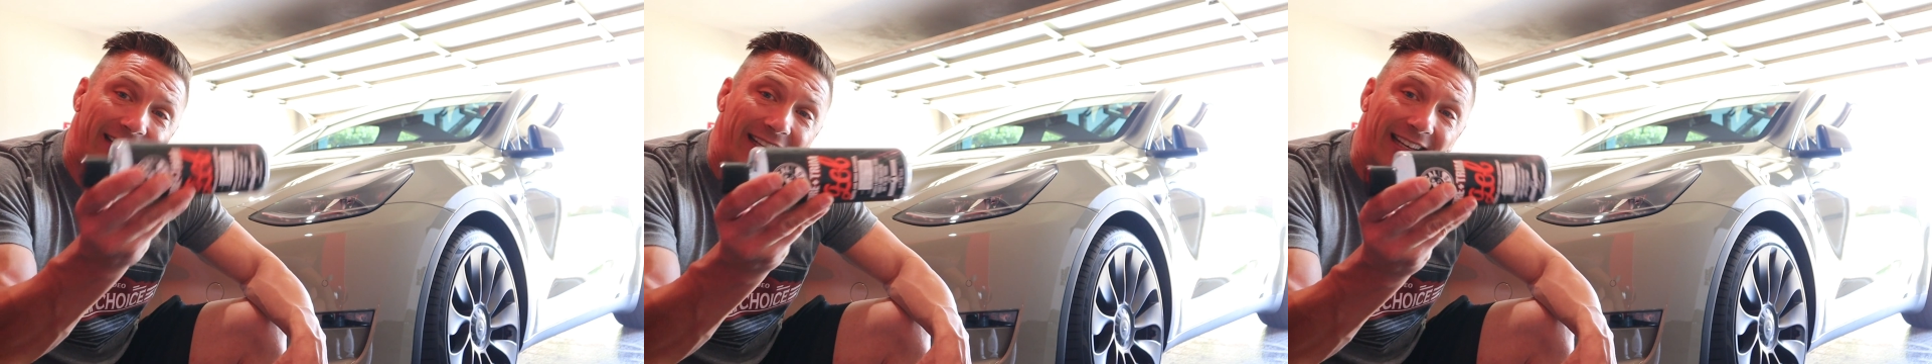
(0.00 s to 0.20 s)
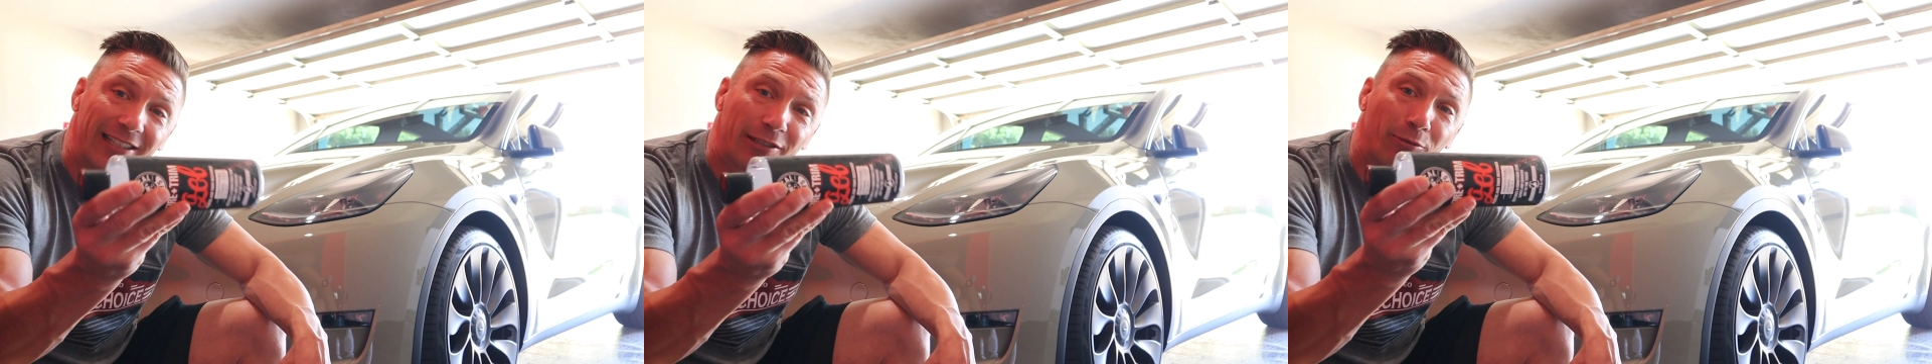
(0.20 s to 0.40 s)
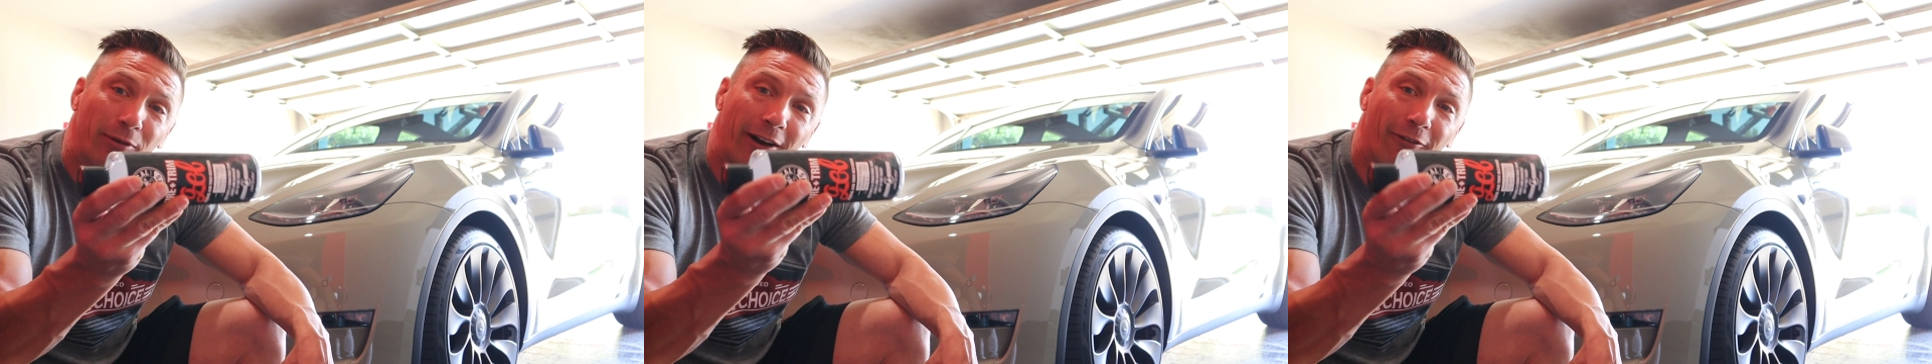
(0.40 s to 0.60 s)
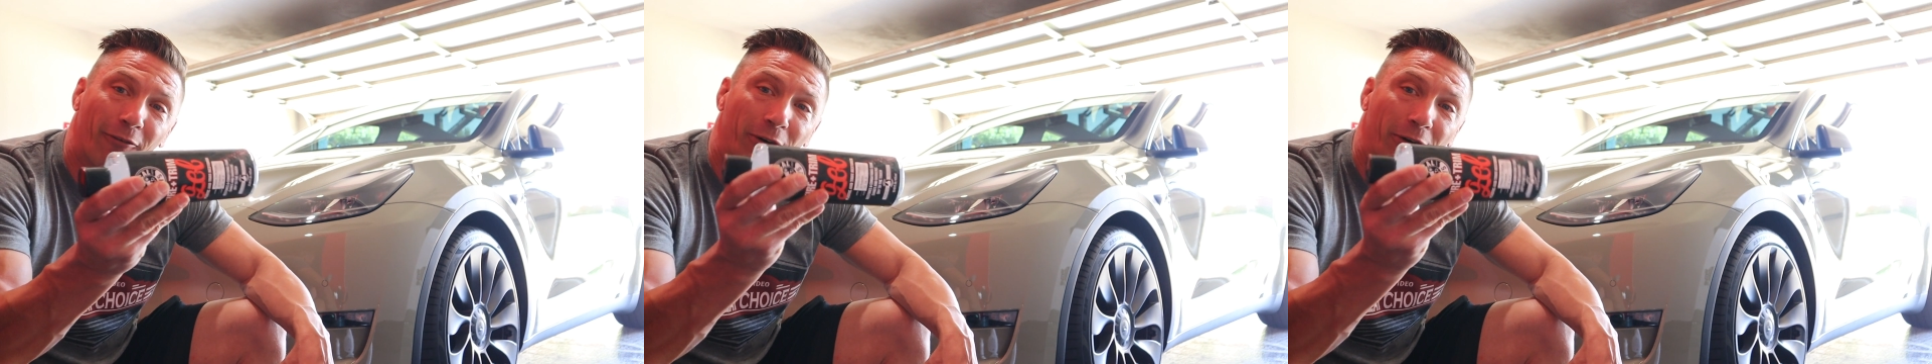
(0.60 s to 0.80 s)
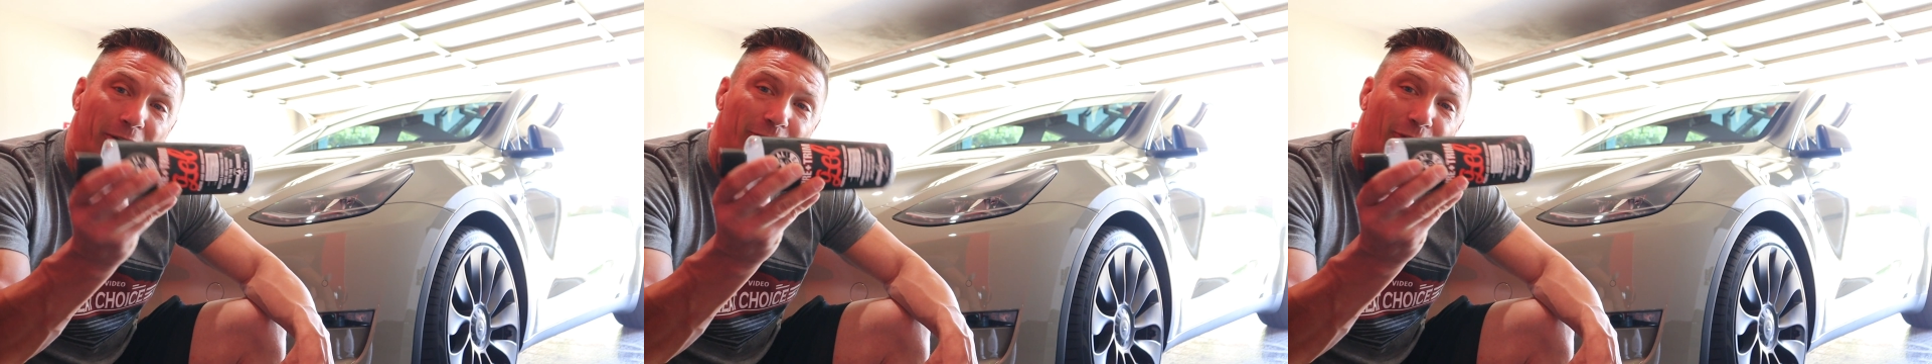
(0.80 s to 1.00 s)
this when it
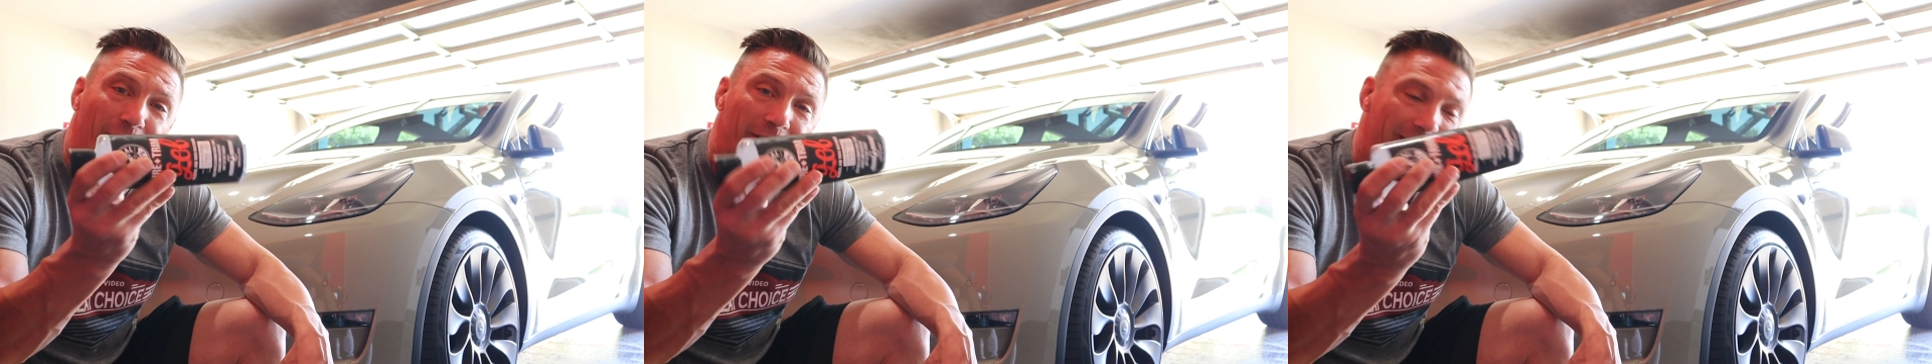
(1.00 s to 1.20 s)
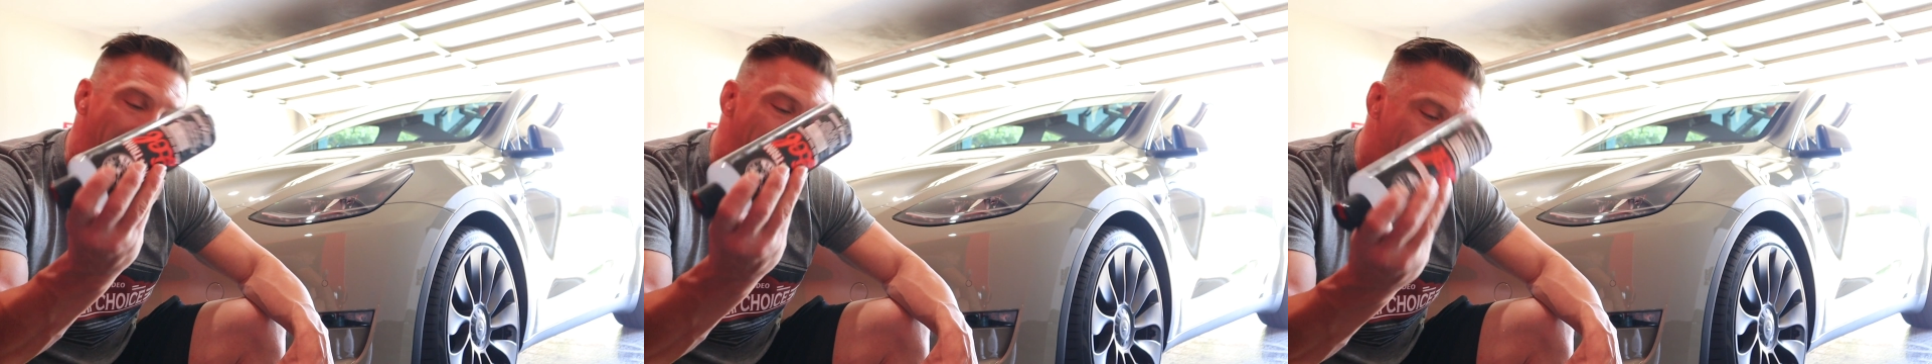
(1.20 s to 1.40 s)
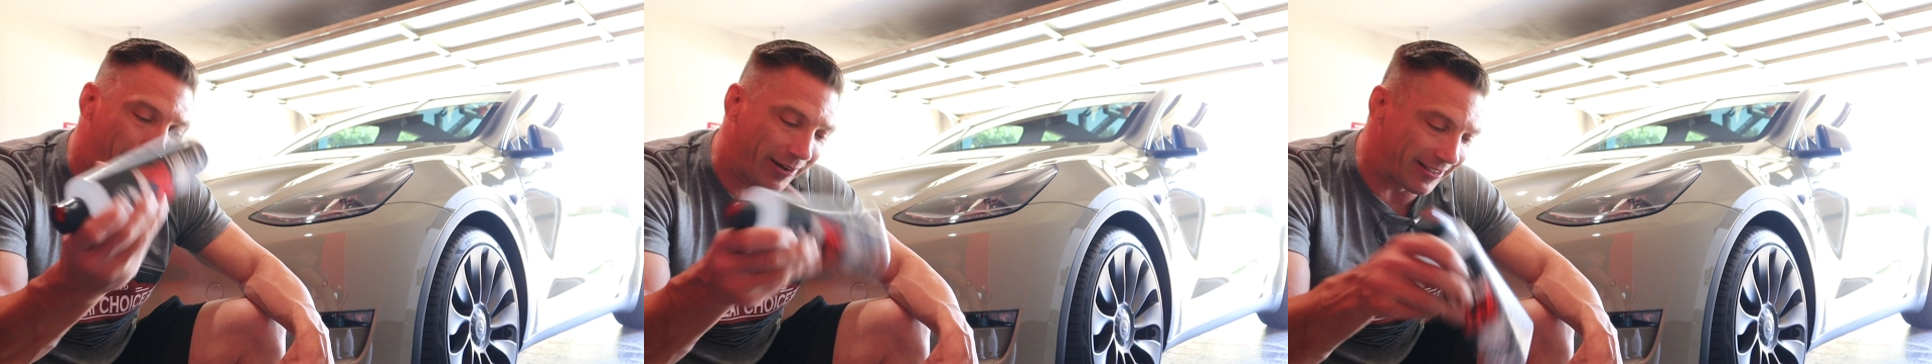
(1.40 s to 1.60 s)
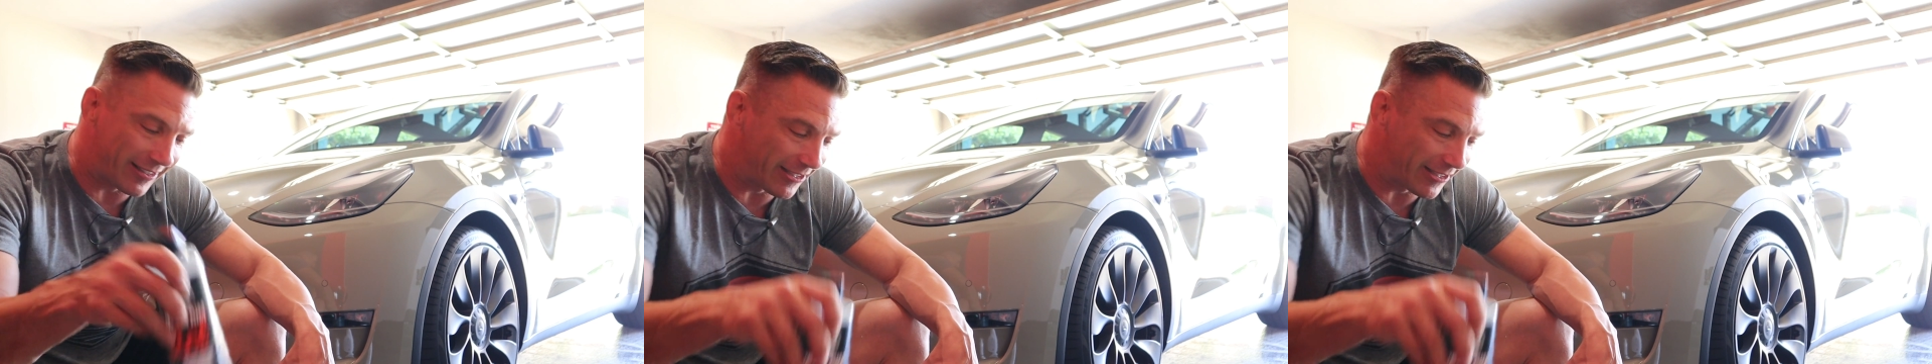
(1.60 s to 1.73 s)
was first happening.